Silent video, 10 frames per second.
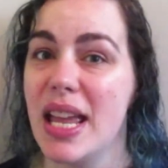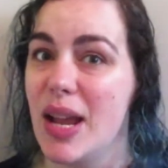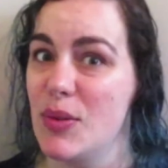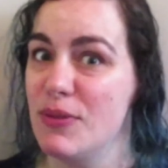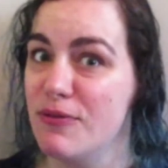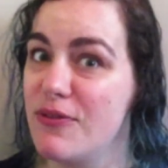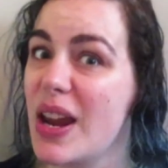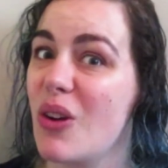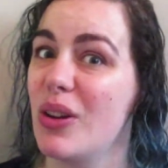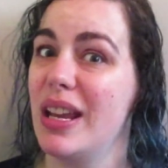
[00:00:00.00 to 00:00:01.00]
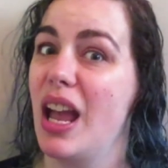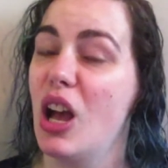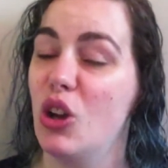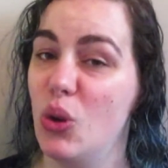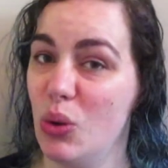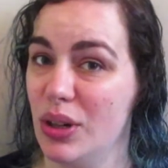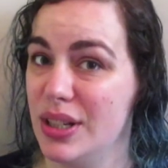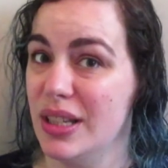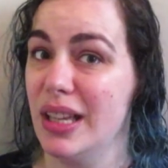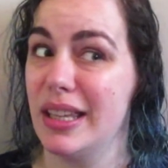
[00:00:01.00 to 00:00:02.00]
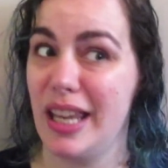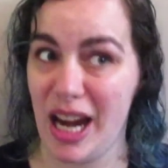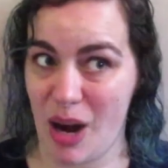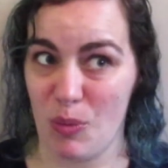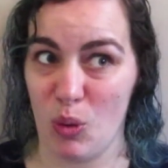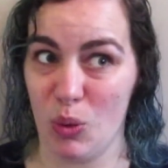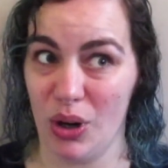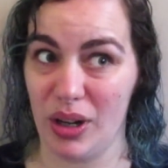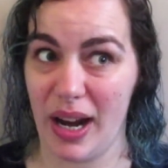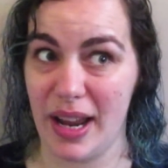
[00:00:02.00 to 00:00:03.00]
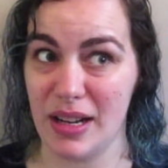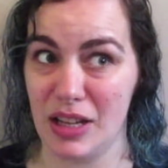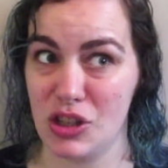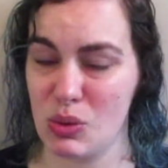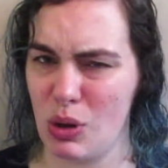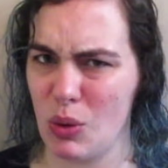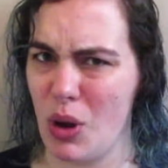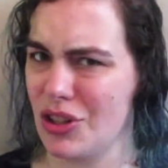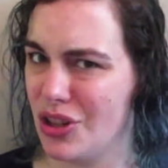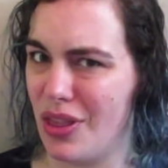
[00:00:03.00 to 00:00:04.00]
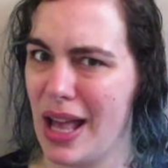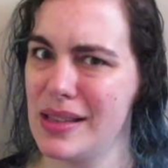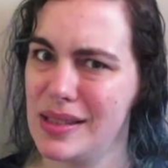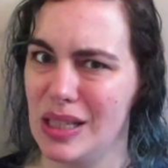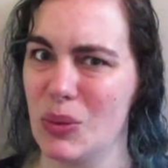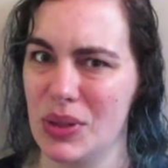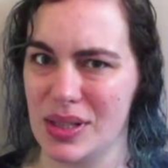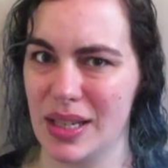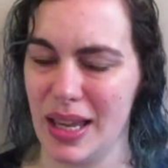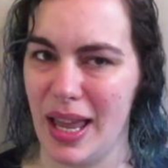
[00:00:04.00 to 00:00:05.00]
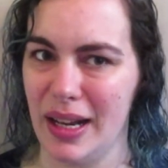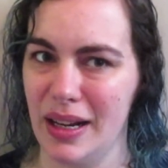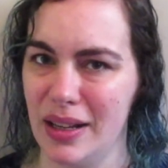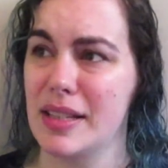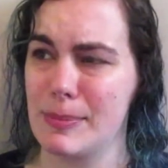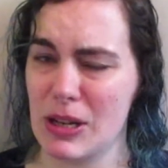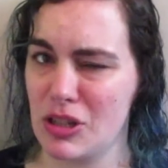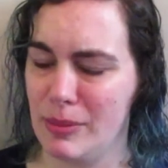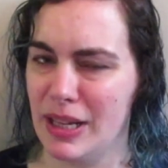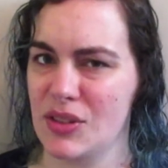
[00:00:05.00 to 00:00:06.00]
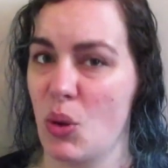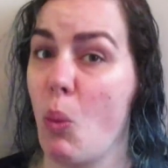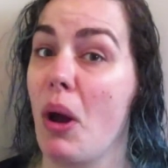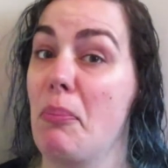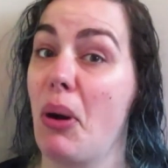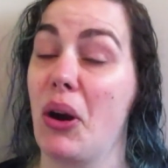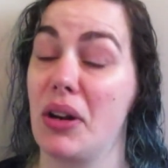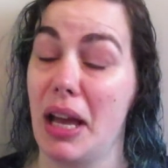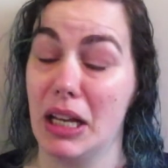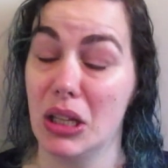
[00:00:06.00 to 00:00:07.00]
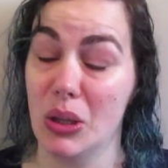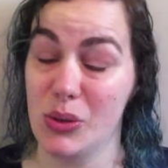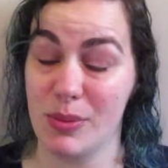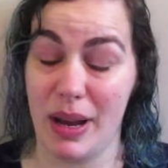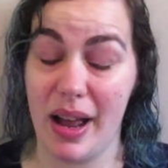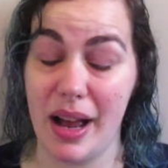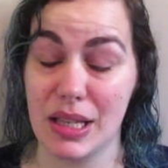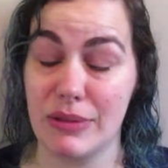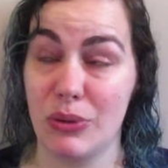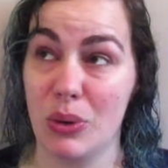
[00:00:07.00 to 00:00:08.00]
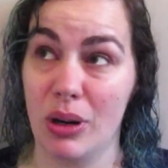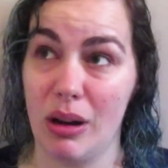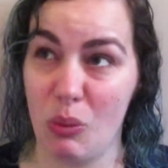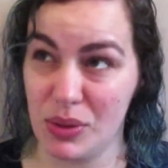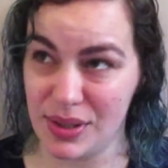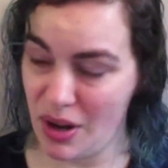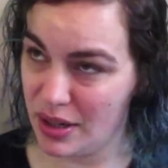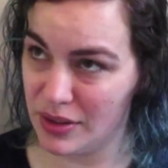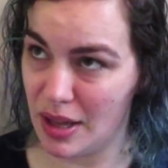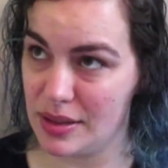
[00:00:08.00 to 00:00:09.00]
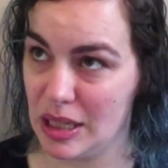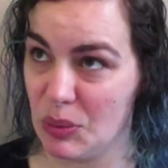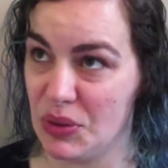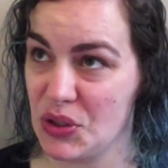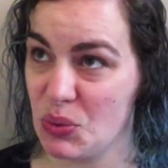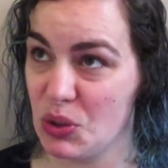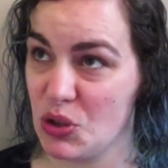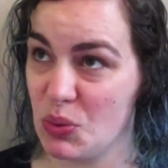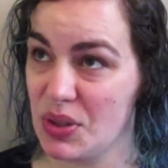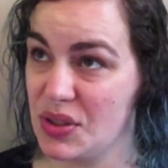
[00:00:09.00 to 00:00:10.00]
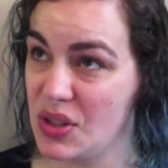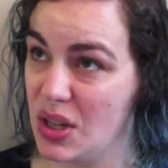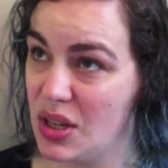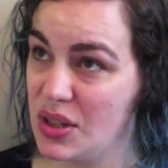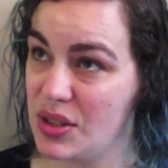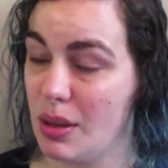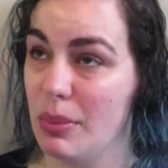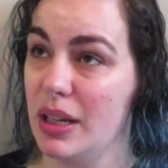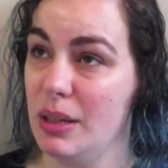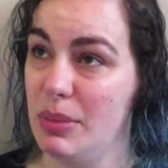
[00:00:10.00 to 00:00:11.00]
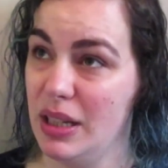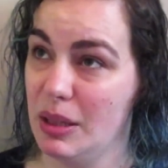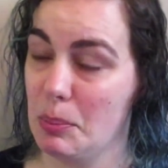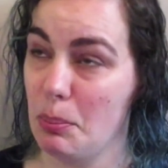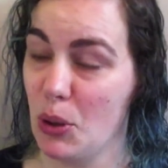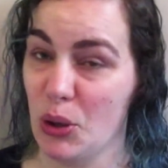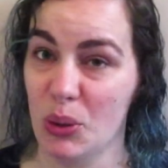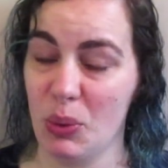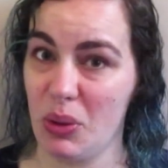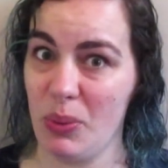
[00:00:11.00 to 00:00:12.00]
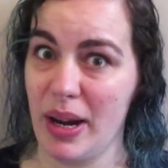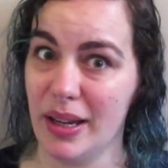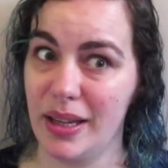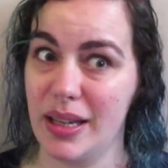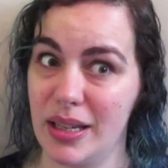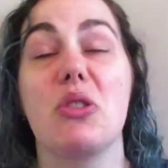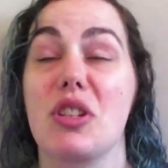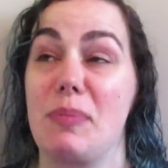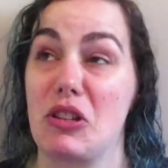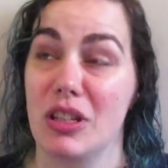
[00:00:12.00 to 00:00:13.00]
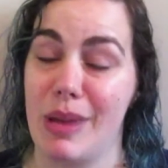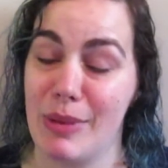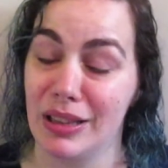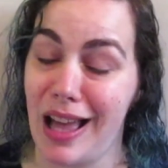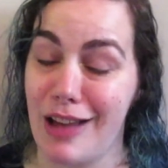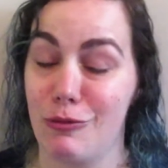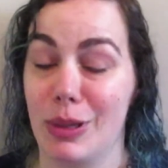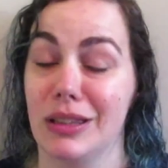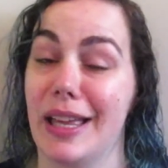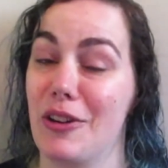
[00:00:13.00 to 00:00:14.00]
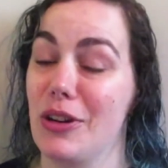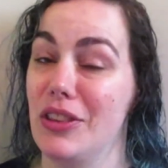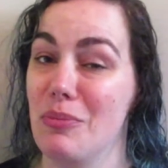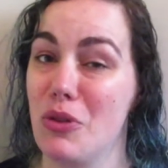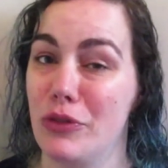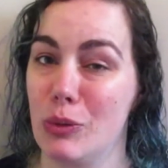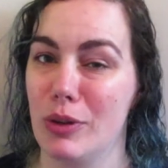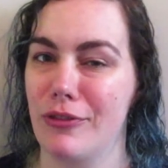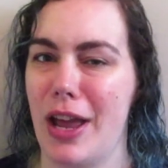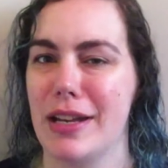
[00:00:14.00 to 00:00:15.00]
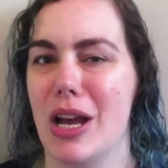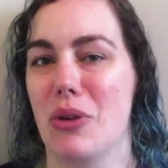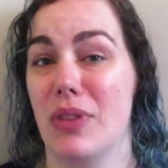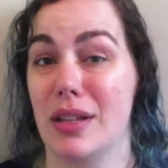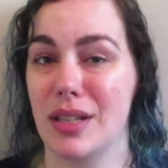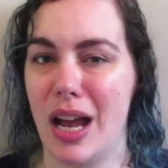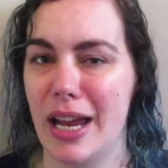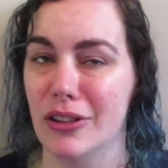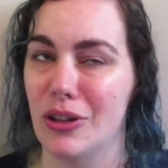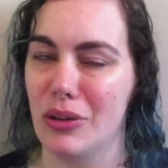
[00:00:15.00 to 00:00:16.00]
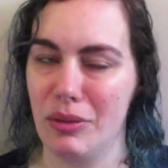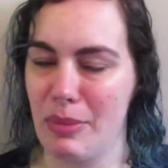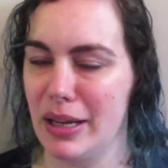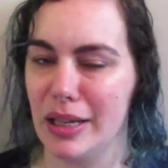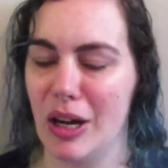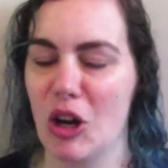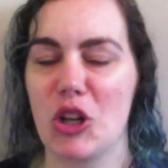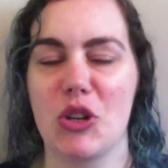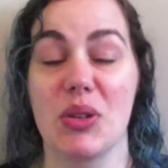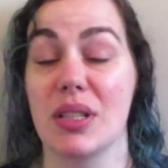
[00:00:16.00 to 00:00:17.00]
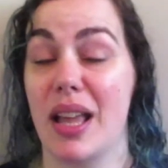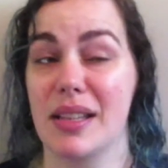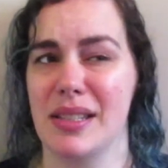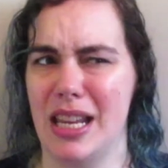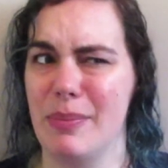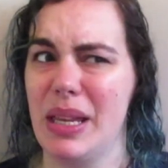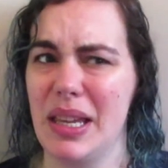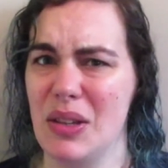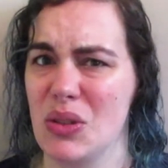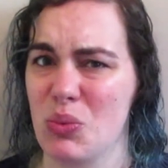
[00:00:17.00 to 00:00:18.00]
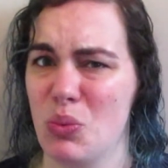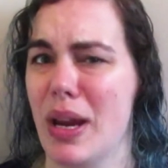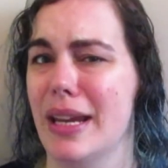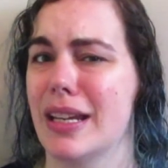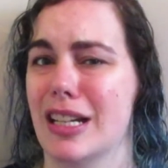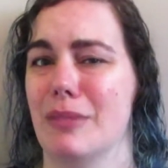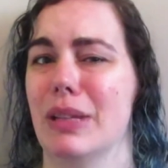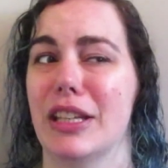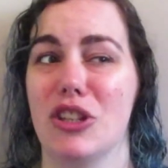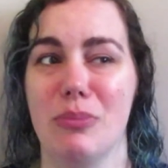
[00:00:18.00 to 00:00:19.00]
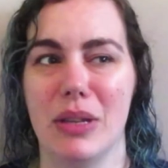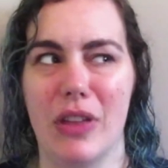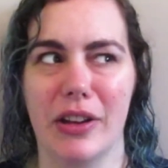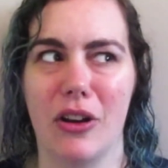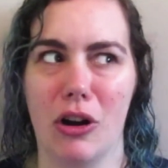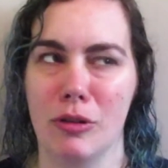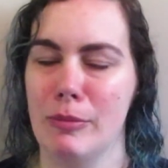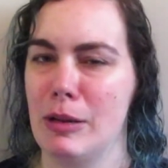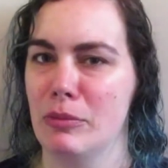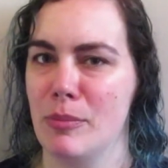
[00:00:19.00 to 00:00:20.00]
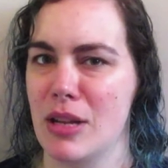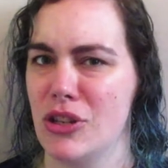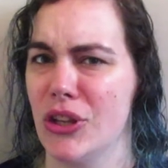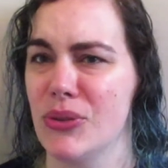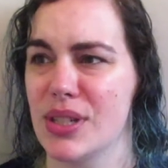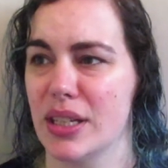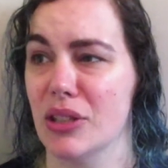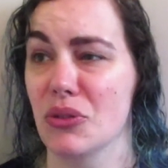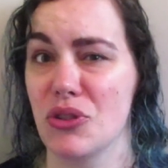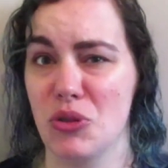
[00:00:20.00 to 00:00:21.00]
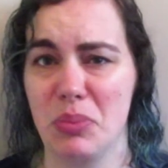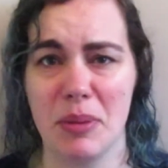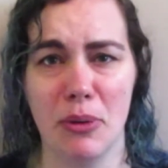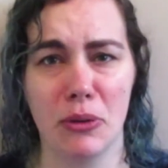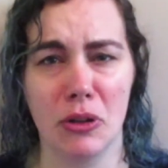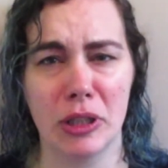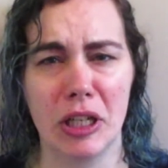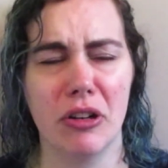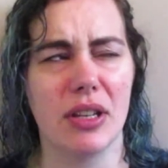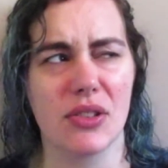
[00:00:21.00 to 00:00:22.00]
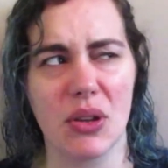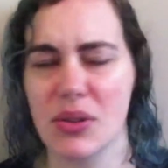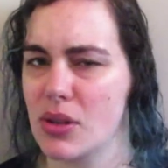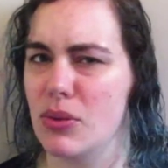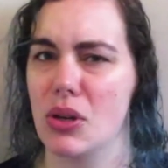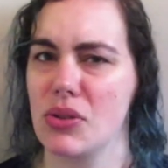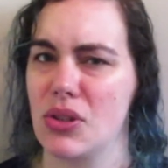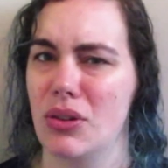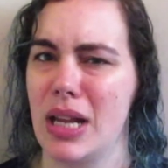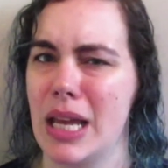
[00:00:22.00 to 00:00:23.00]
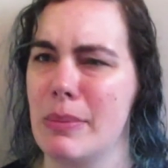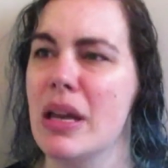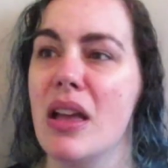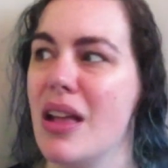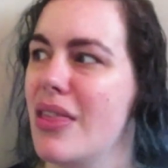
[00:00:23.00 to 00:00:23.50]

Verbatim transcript: It was very good camera work, and I just want to watch that sequence again, especially because the one part I closed my eyes for was not in that sequence, which was somebody being murdered with a rake, which especially made me laugh when later in the movie we find out that Tyler, the main character's last name is Rake, and I'm like, you mean that garden implement you used to kill two people earlier is also your surname?